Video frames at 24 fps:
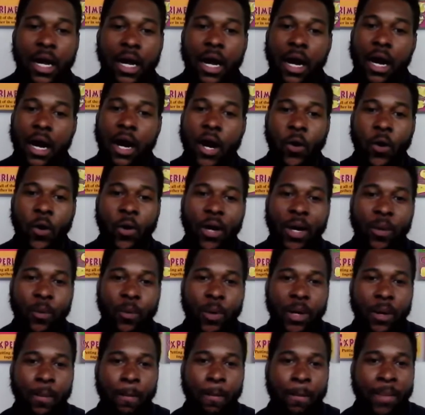All right,
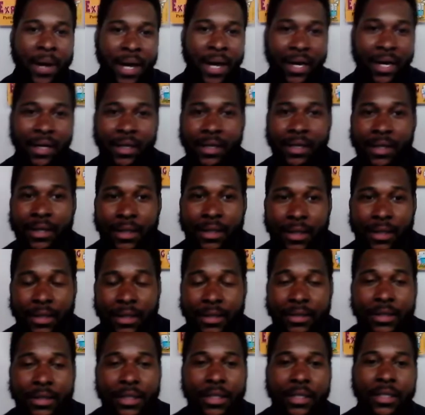welcome back.
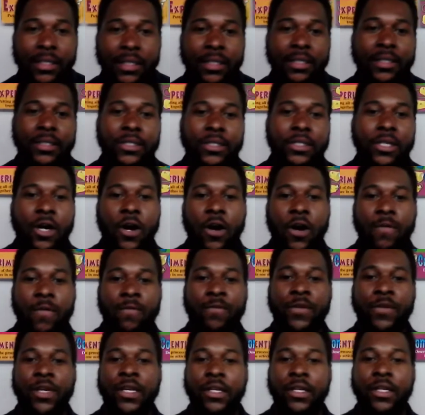This is our
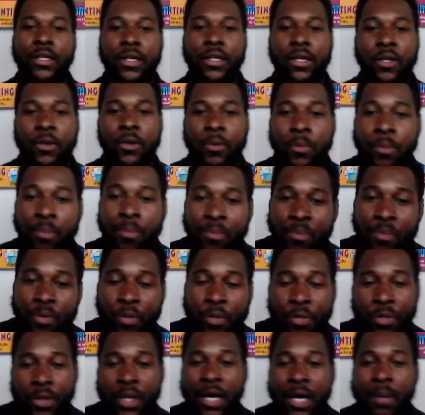video
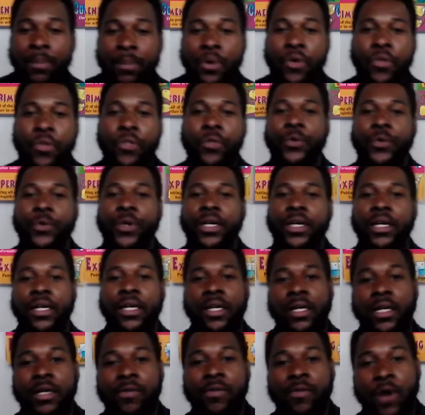number 3
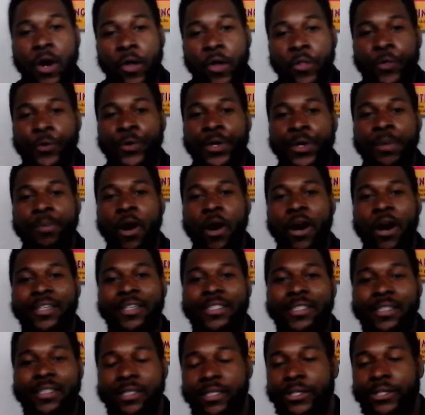of our 3-part
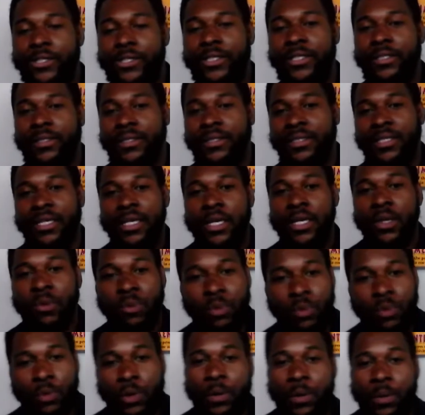series. We
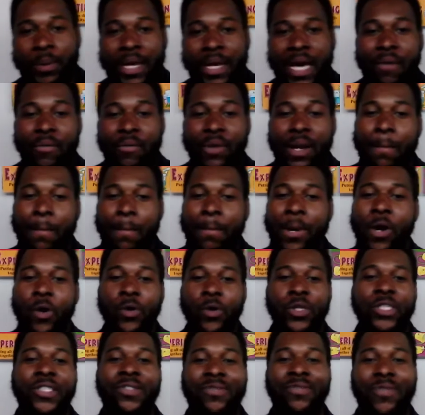will be having a
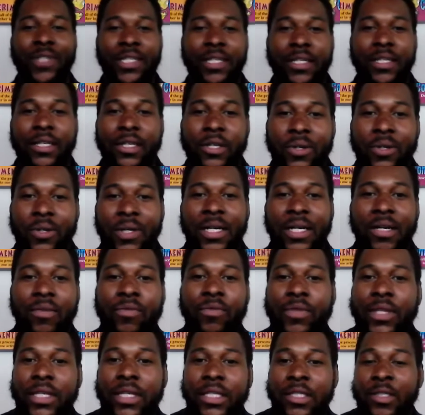bonus video
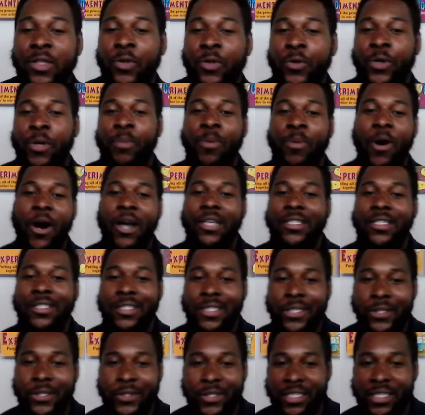of this 3-part
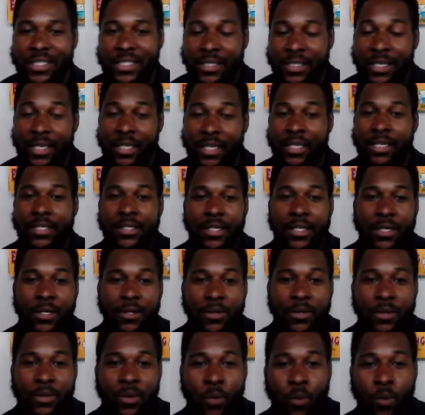series,
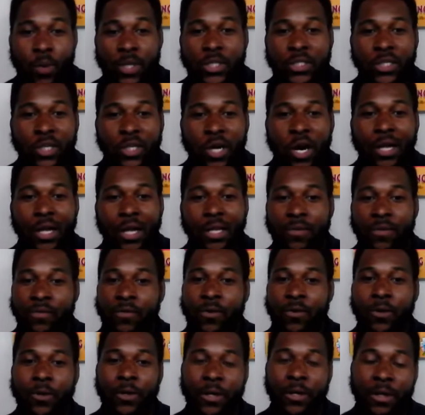so we should call it
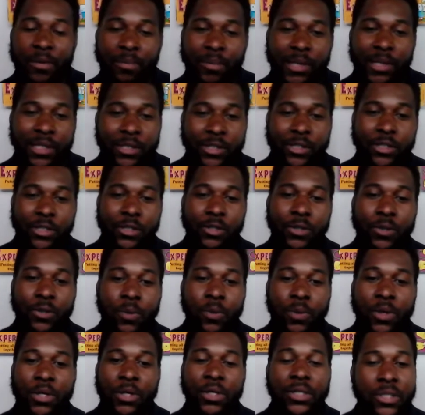4. But you
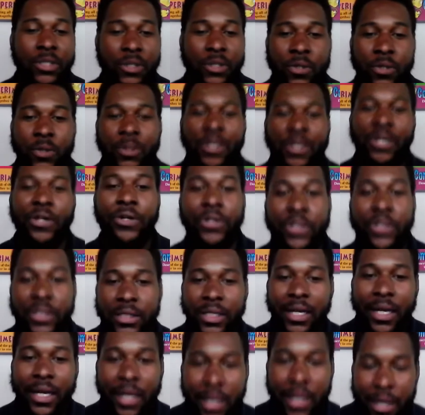will soon
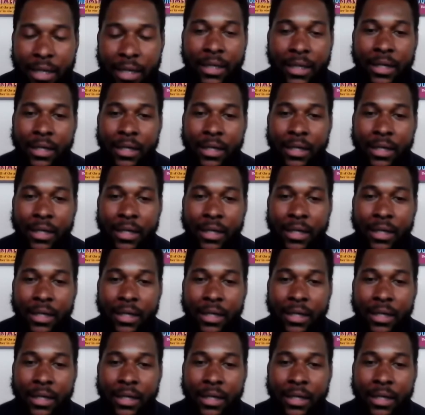understand